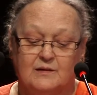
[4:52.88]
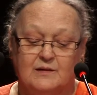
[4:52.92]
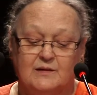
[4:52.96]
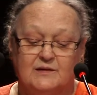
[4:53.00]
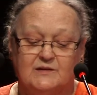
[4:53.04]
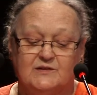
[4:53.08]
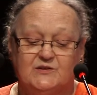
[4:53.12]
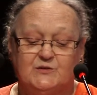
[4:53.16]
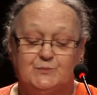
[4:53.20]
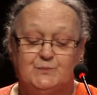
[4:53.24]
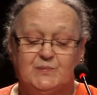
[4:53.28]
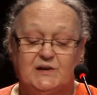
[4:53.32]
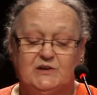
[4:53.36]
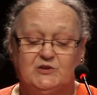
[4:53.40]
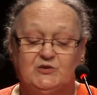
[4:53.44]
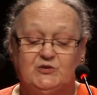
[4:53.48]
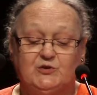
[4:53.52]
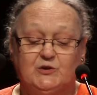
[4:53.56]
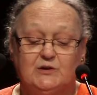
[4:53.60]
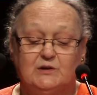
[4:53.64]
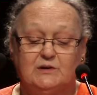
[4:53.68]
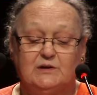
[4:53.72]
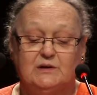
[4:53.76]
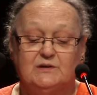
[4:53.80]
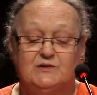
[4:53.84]

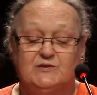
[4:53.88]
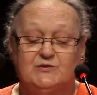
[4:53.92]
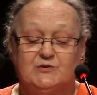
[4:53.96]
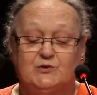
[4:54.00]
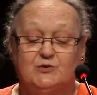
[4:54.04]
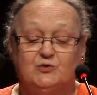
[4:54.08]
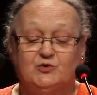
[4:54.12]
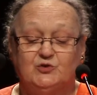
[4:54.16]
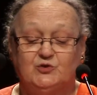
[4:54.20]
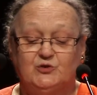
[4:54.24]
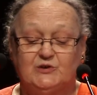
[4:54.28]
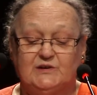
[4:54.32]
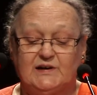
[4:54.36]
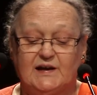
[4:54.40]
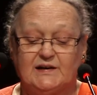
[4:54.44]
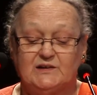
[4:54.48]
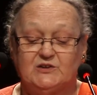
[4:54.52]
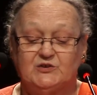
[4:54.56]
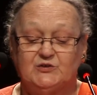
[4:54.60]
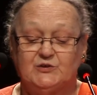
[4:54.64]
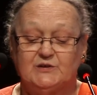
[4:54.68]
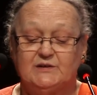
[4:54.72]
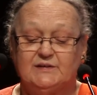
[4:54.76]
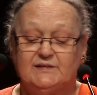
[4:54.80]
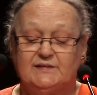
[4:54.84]
Special social
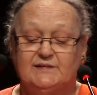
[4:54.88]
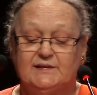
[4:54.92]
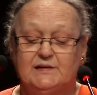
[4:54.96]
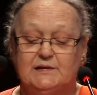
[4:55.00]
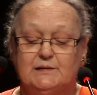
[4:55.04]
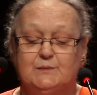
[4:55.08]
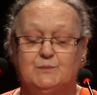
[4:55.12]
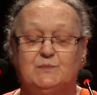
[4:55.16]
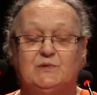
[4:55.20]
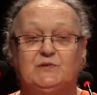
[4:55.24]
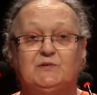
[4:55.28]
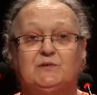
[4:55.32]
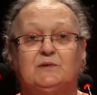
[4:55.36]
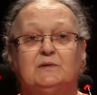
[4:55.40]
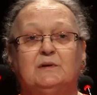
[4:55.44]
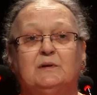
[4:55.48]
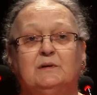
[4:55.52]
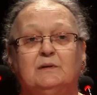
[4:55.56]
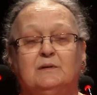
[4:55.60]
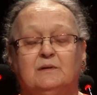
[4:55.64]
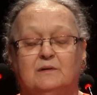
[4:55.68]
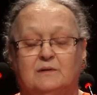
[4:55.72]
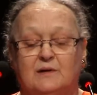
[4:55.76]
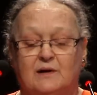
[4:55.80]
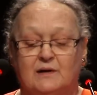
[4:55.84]
action teams
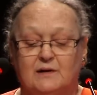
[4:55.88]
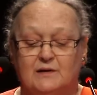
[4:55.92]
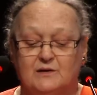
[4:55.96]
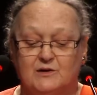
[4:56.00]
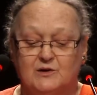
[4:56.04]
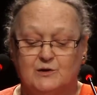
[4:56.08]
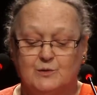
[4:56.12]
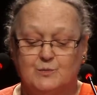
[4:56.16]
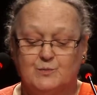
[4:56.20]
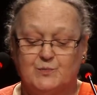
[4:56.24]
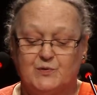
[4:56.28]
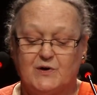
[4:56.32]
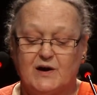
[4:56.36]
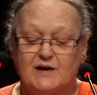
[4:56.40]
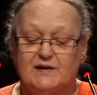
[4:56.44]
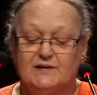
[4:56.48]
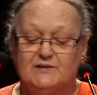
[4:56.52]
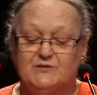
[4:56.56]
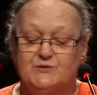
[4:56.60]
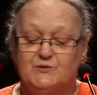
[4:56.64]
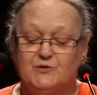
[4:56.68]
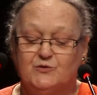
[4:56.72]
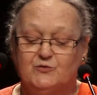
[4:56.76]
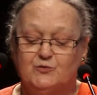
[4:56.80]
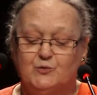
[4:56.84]

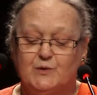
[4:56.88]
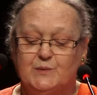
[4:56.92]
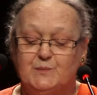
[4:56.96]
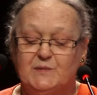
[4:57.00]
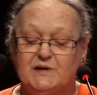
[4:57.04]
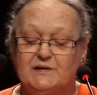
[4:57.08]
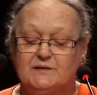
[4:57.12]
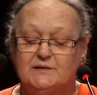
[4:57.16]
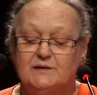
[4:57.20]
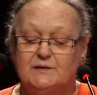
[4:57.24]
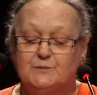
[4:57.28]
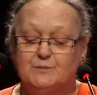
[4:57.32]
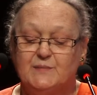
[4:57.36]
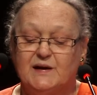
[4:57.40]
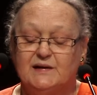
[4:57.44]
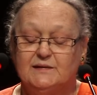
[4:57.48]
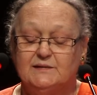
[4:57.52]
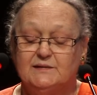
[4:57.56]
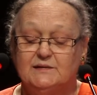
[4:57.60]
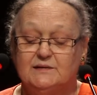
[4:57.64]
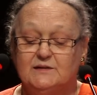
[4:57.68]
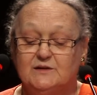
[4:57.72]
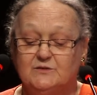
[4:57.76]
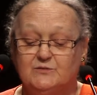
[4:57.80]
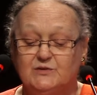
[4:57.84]
comprised of women and men
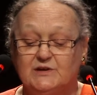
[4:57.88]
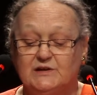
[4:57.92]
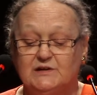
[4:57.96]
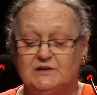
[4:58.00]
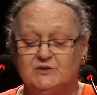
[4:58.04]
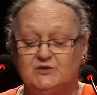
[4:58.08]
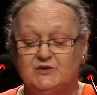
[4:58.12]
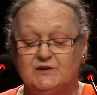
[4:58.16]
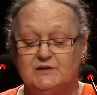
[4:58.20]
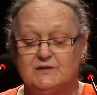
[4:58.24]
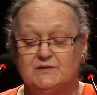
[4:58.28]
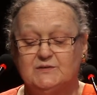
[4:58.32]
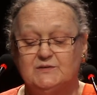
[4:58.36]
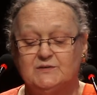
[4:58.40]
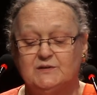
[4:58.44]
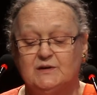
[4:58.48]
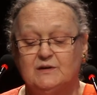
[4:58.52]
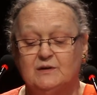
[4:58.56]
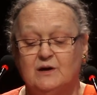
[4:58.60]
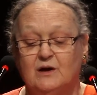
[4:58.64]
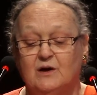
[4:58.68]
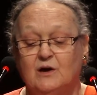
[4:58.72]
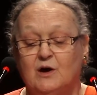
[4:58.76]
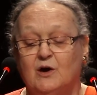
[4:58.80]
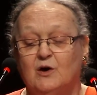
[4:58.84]
in the villages
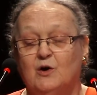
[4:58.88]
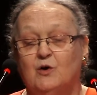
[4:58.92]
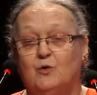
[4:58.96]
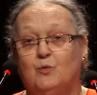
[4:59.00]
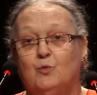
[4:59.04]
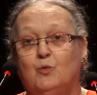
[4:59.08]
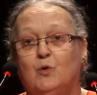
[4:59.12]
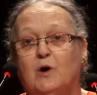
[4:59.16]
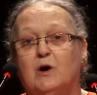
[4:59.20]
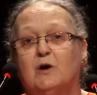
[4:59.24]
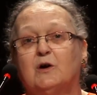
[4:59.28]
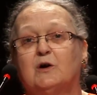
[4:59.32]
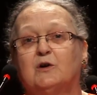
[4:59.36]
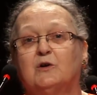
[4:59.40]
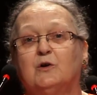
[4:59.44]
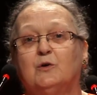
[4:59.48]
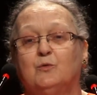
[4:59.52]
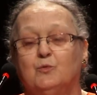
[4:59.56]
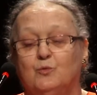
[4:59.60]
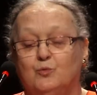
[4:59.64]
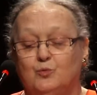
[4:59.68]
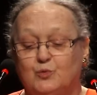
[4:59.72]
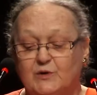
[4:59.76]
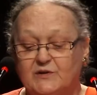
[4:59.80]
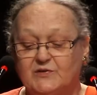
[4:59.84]
work
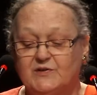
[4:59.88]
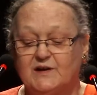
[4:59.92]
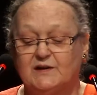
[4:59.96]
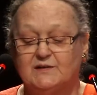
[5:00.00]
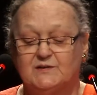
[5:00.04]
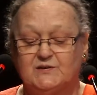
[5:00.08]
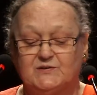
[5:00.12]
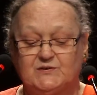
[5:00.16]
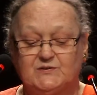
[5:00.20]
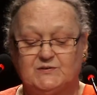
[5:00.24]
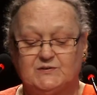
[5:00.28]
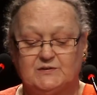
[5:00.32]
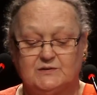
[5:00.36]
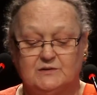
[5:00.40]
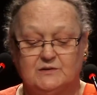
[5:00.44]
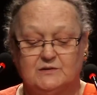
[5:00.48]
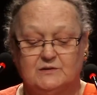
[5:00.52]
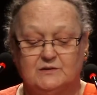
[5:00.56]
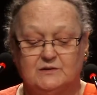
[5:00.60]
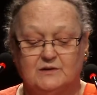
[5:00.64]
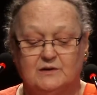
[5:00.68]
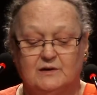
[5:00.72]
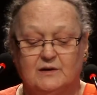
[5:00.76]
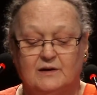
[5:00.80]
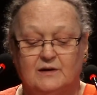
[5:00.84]
with us
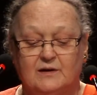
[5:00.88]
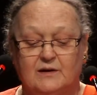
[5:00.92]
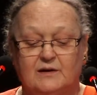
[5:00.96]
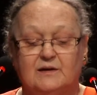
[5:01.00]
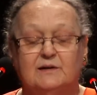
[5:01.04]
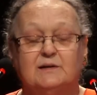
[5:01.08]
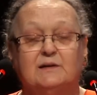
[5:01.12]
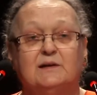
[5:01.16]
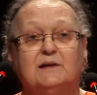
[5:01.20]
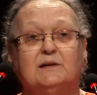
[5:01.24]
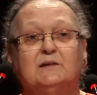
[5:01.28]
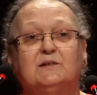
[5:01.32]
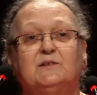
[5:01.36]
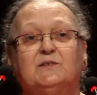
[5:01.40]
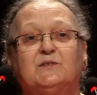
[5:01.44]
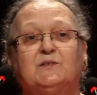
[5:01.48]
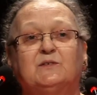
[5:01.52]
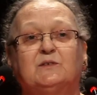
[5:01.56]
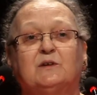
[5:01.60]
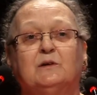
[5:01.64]
against